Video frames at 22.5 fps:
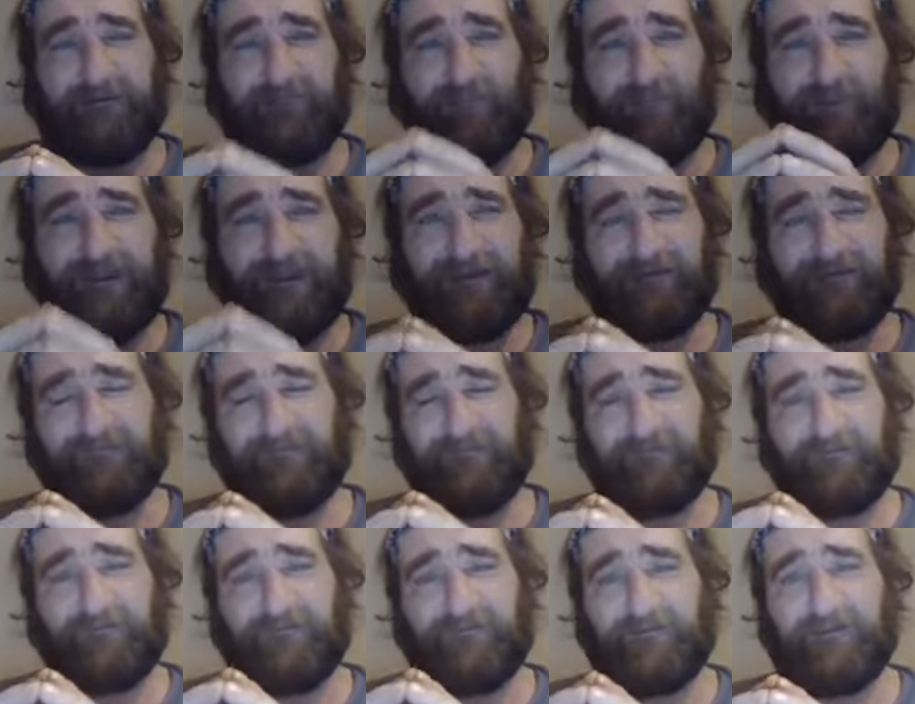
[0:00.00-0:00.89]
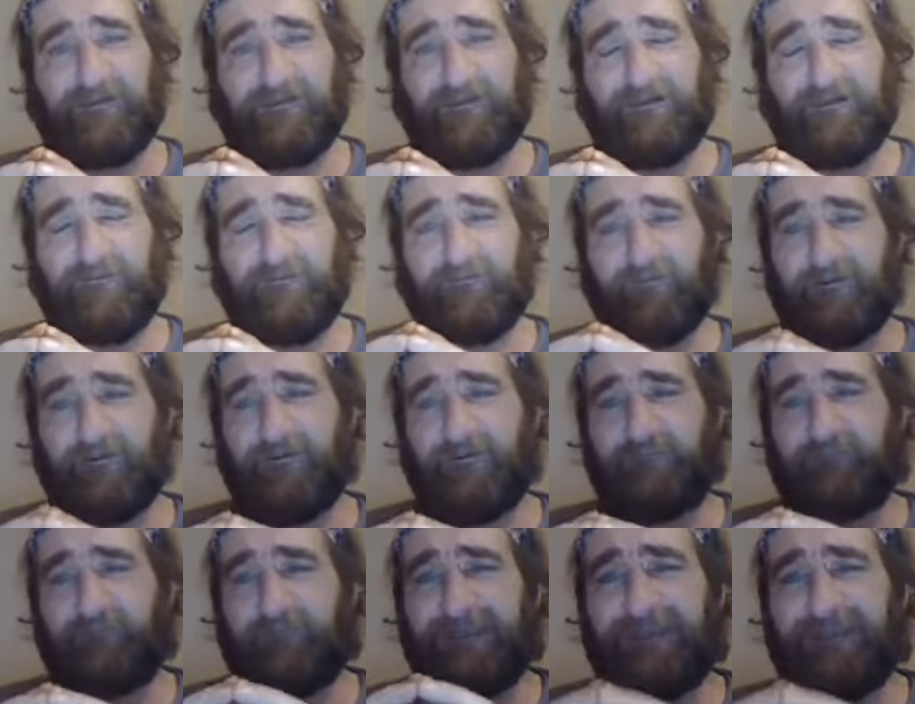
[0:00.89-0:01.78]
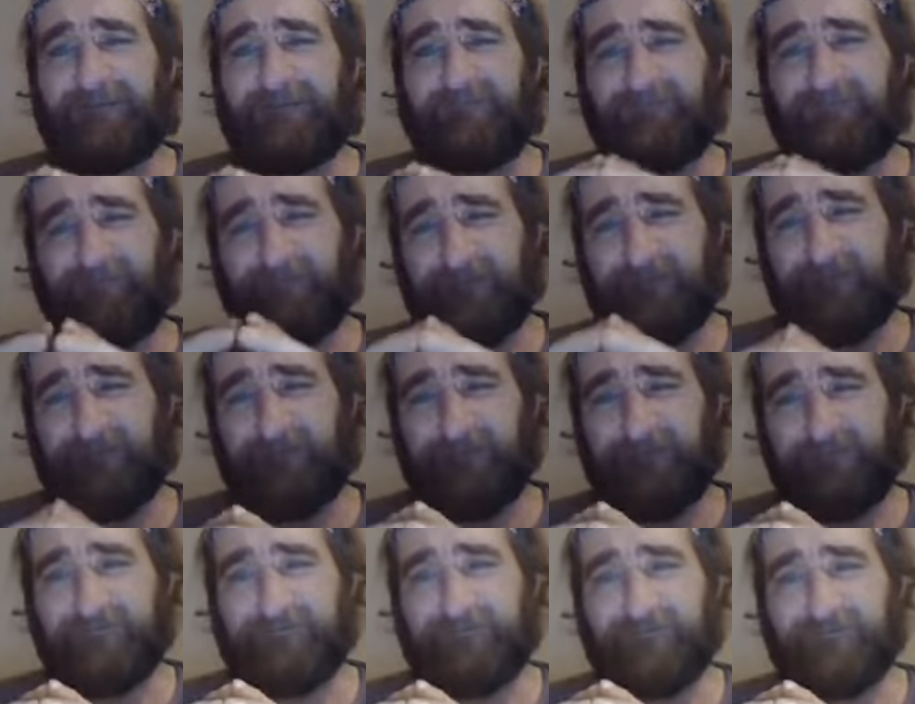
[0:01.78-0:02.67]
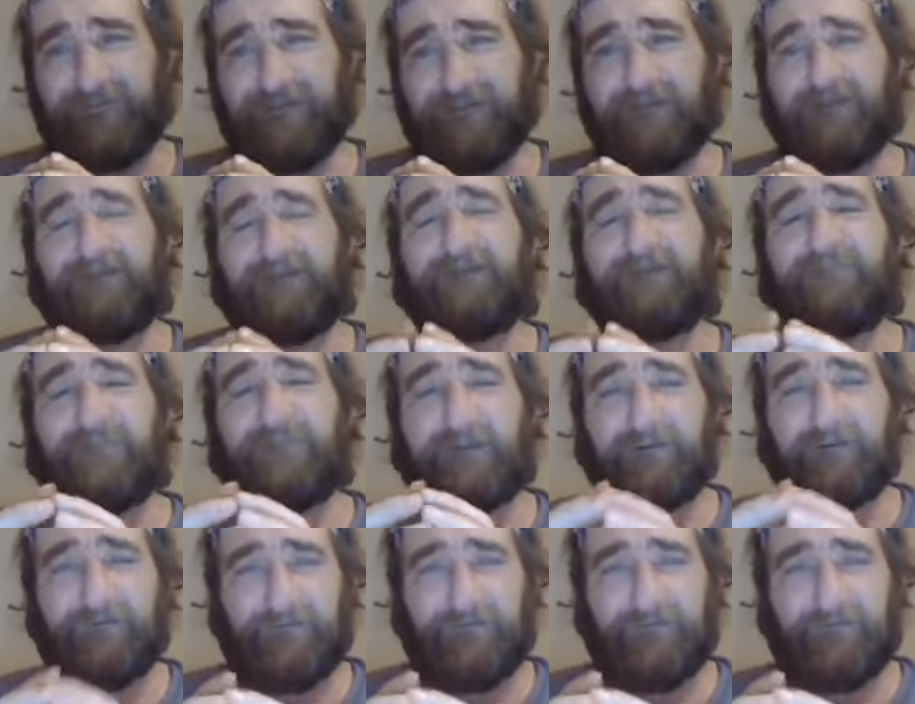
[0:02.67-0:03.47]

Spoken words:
right in this now. There are big things that are